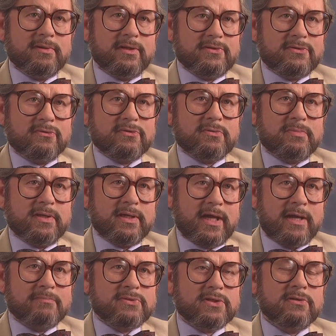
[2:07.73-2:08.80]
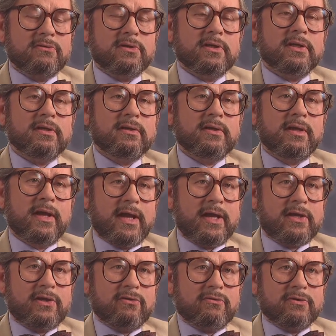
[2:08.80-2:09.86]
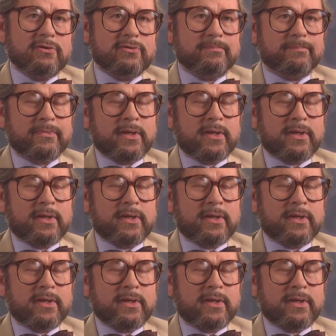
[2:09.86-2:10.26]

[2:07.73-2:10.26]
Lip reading: It's thought to be absolutely accurate.